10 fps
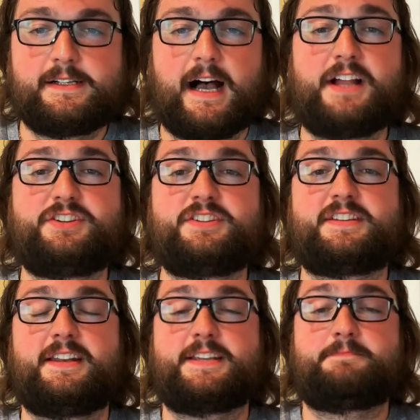
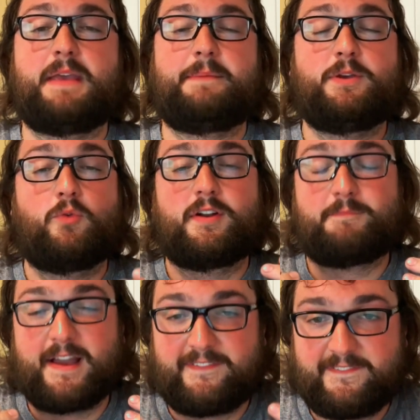Hutchinson is maybe one of
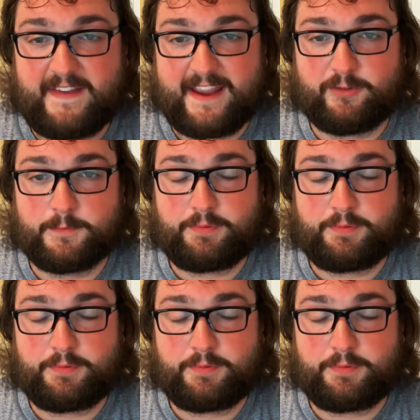my favorite